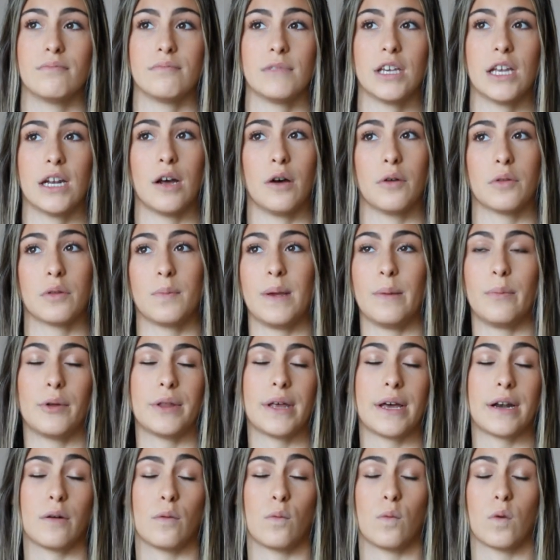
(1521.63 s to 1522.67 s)
you know, people
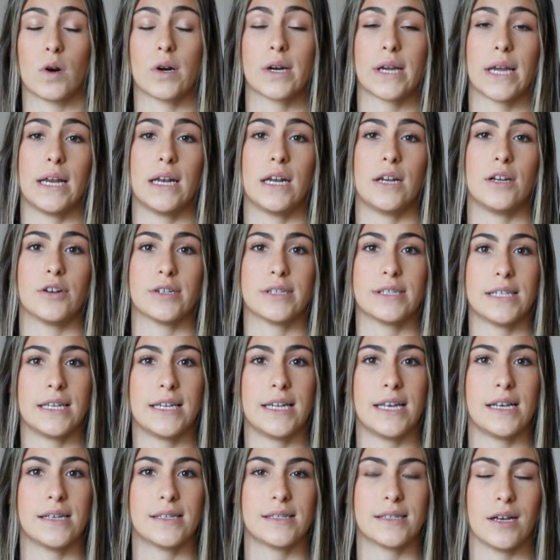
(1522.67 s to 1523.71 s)
that are working in your
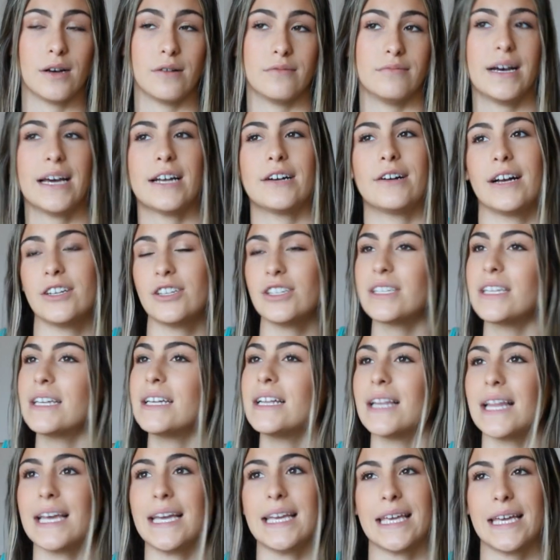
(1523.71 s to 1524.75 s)
city. So I don't know, I just
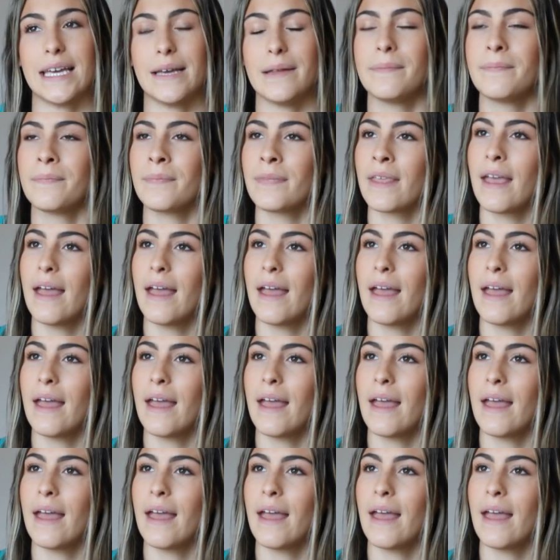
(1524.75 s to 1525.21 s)
didn't like it.